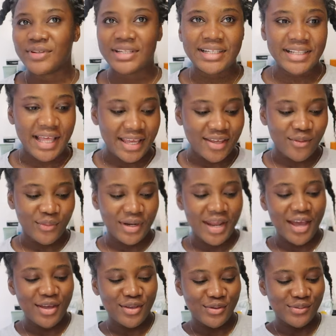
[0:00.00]
really like it when
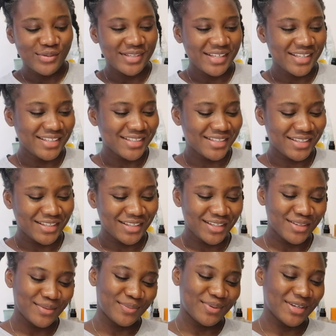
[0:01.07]
I use it,